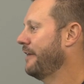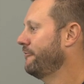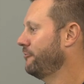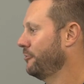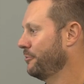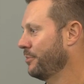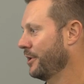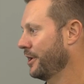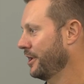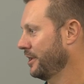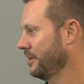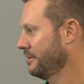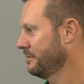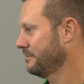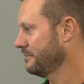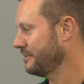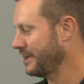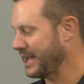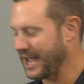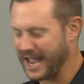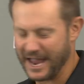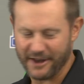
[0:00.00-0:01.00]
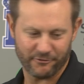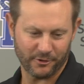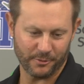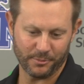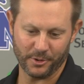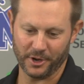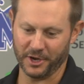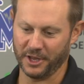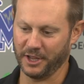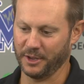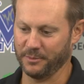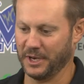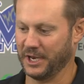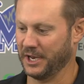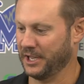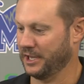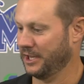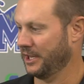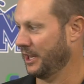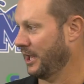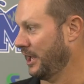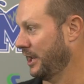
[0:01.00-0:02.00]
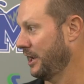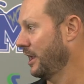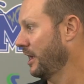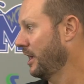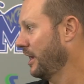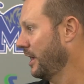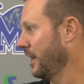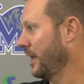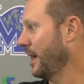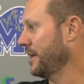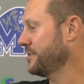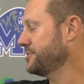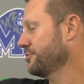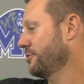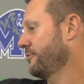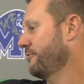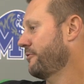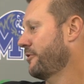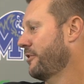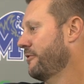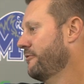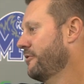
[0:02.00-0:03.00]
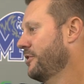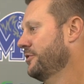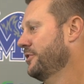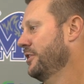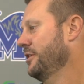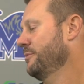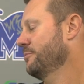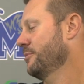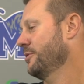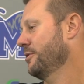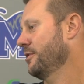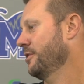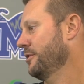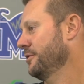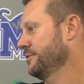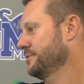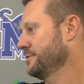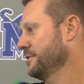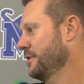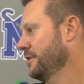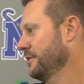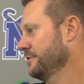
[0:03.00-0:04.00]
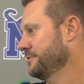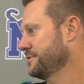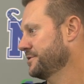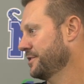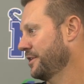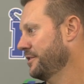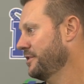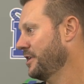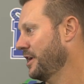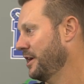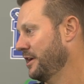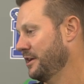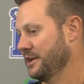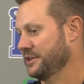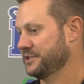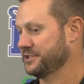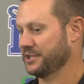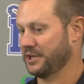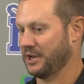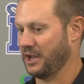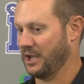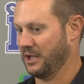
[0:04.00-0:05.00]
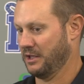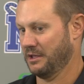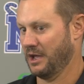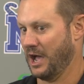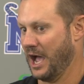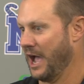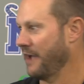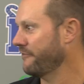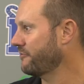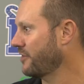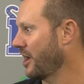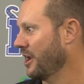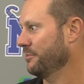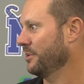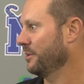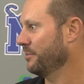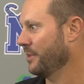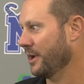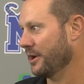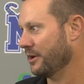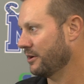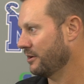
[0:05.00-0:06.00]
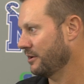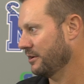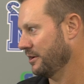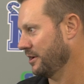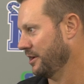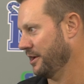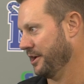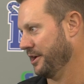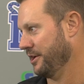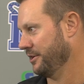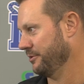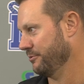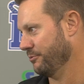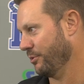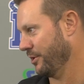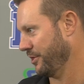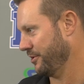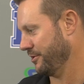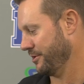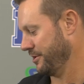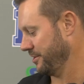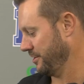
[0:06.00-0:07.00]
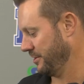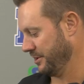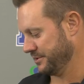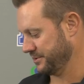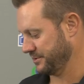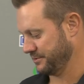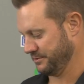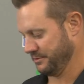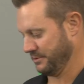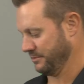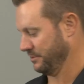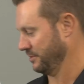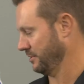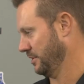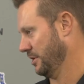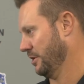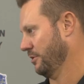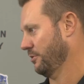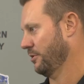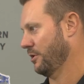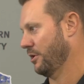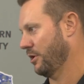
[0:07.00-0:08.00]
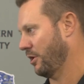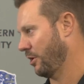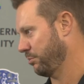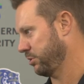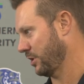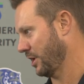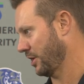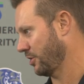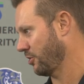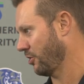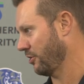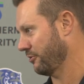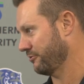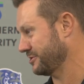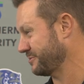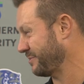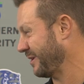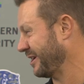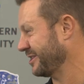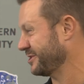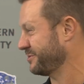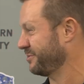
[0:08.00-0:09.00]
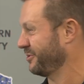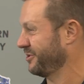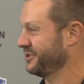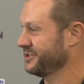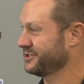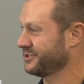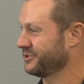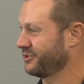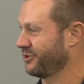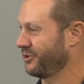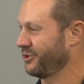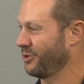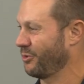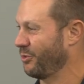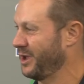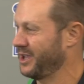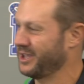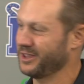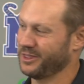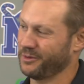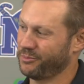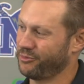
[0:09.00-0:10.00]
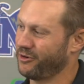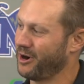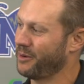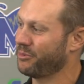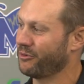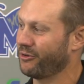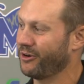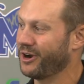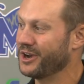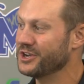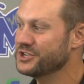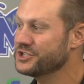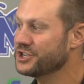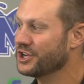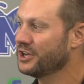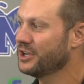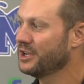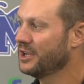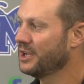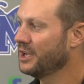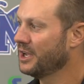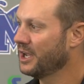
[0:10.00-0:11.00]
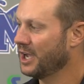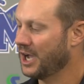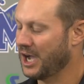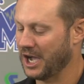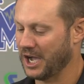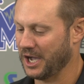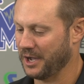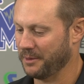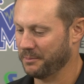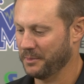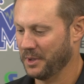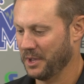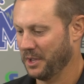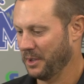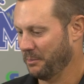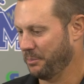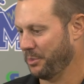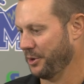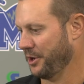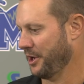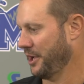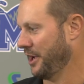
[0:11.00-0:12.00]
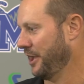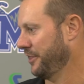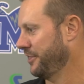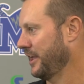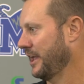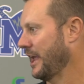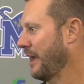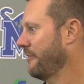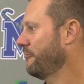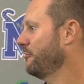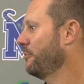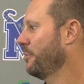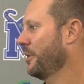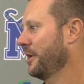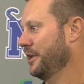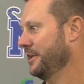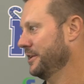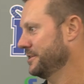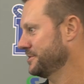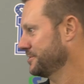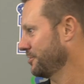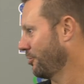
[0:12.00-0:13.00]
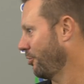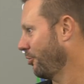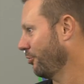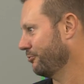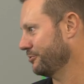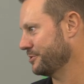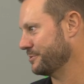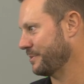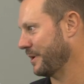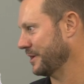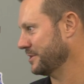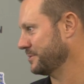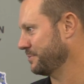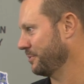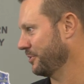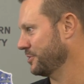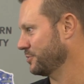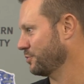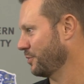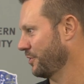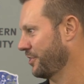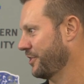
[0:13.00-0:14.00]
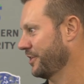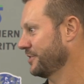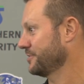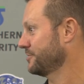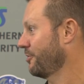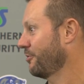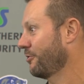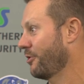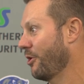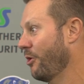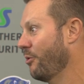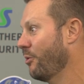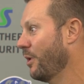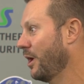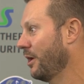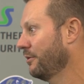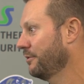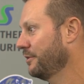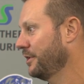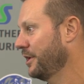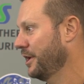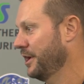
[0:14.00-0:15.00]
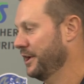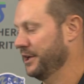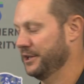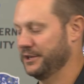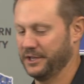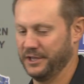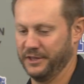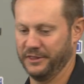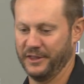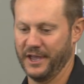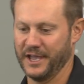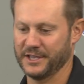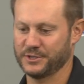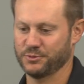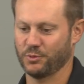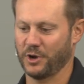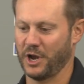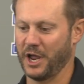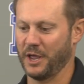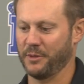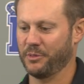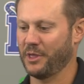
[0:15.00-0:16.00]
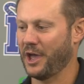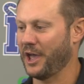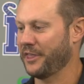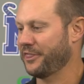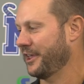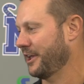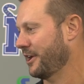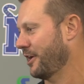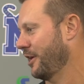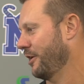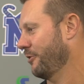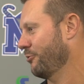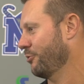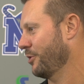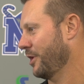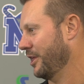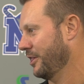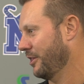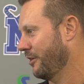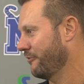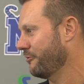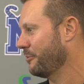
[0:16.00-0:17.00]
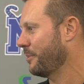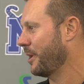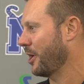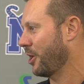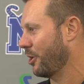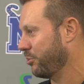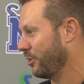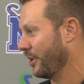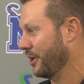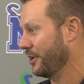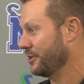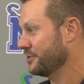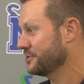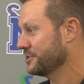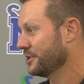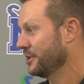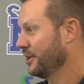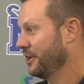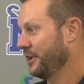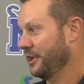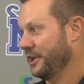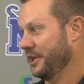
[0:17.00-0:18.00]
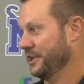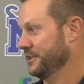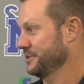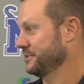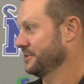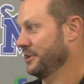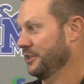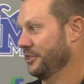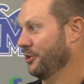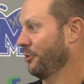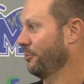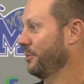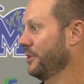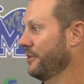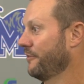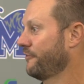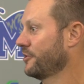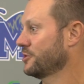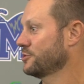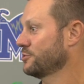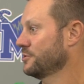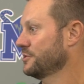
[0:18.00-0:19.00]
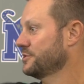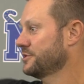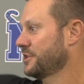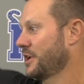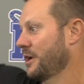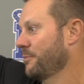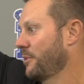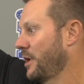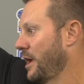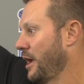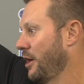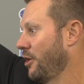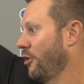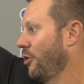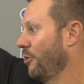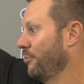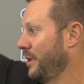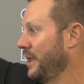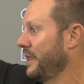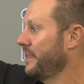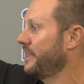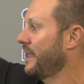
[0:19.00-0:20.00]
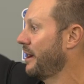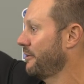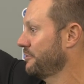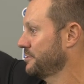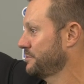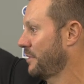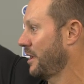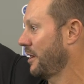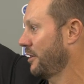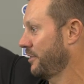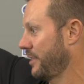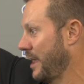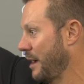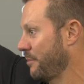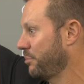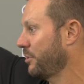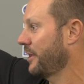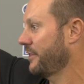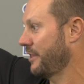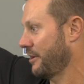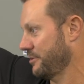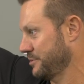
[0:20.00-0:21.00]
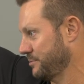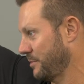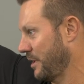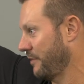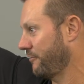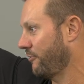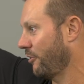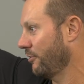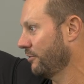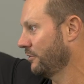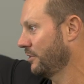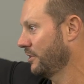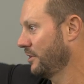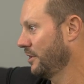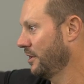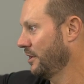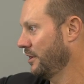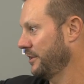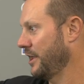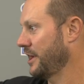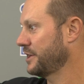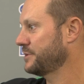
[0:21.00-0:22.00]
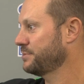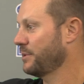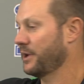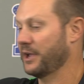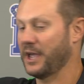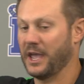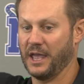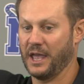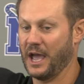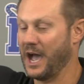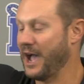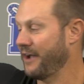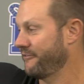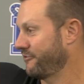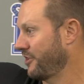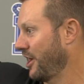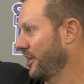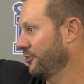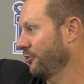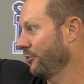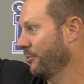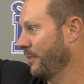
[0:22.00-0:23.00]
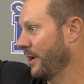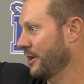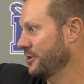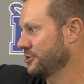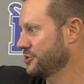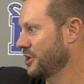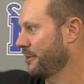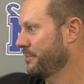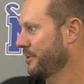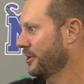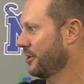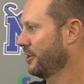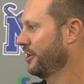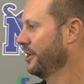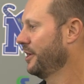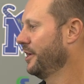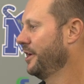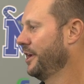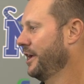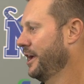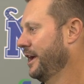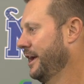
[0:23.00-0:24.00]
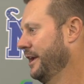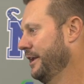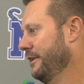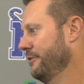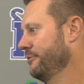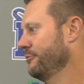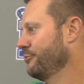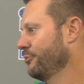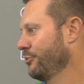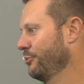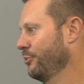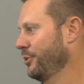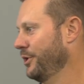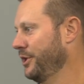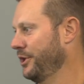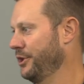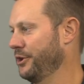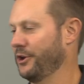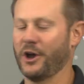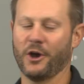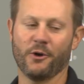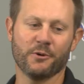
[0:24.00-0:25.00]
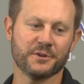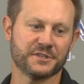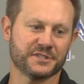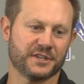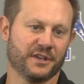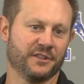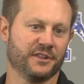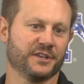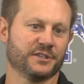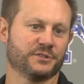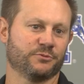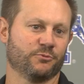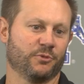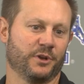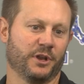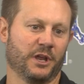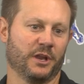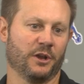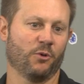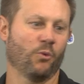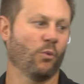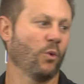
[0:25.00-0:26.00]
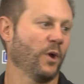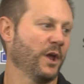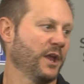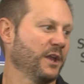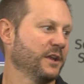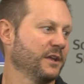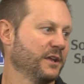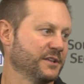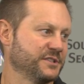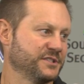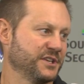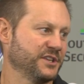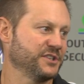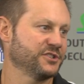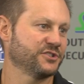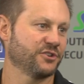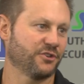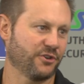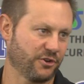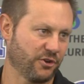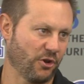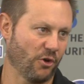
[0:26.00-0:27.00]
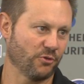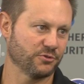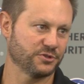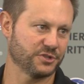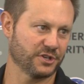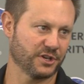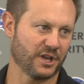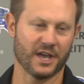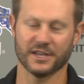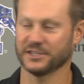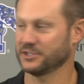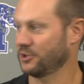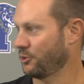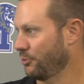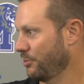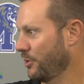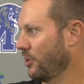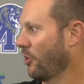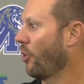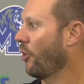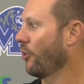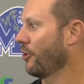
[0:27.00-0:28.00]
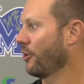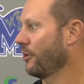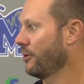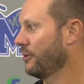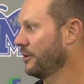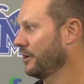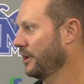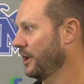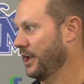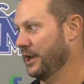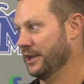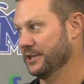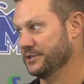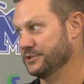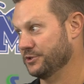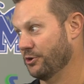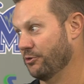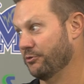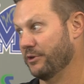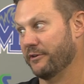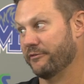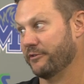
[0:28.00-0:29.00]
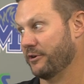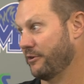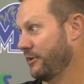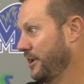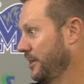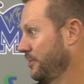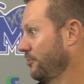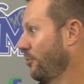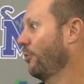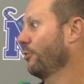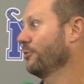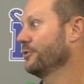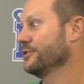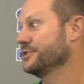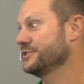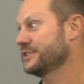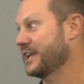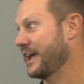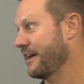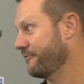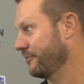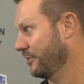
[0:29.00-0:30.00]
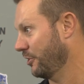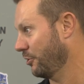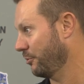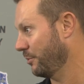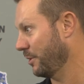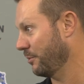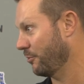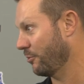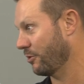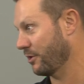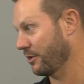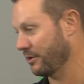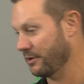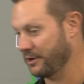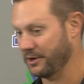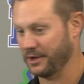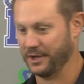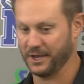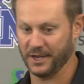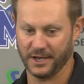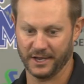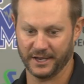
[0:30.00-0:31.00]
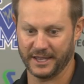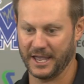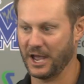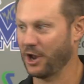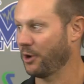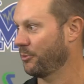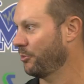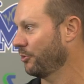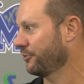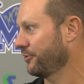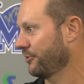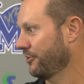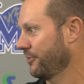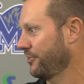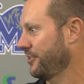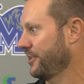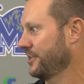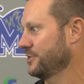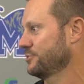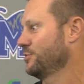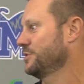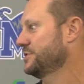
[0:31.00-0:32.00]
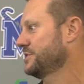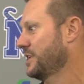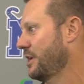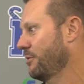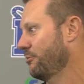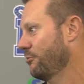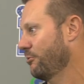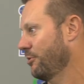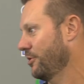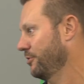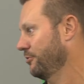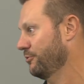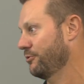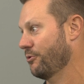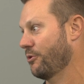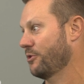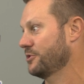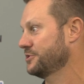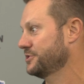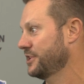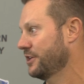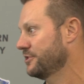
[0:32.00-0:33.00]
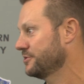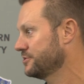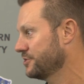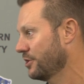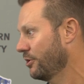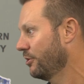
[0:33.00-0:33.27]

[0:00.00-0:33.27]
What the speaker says: Everybody. I mean, and I stood in front of our team on Sunday, and I said, I've got to be better. And whether it's, you know, our play calling responsibilities during the week and the preparation. But I think everybody needs to hold responsibilities when things don't go well. And that's what what I love about our players is they'll be the first one to stand up. Hey, on me, that was my fault. Next play, hey, I've got to do a better job here. And, you know, I always say this, in a win, it's easier to coach the guys a little bit harder. And it's no different, right, to hold the staff a little bit more accountable to the things we say we want to do to our standards.